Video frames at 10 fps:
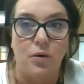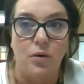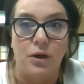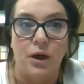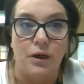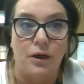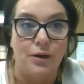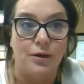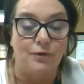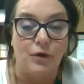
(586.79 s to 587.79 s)
or not on
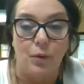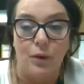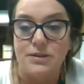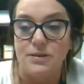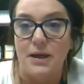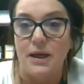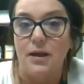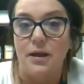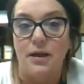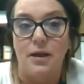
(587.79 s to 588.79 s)
it if you don't want to be.